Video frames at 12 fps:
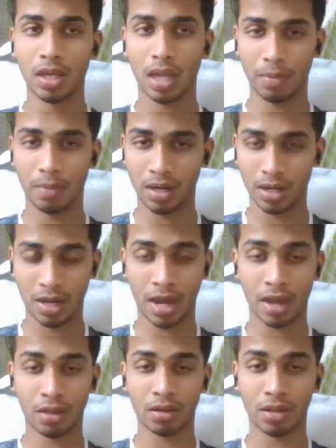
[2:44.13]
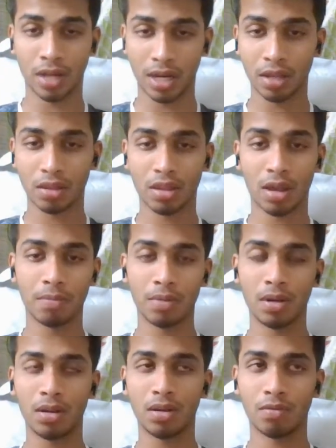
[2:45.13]
It has a great
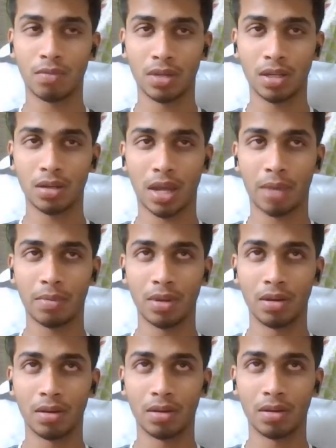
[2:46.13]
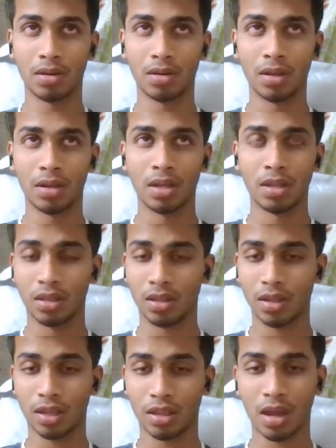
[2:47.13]
example.
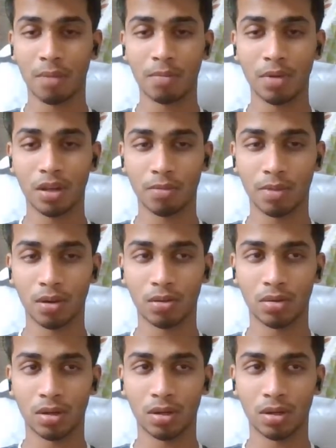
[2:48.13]
The example is about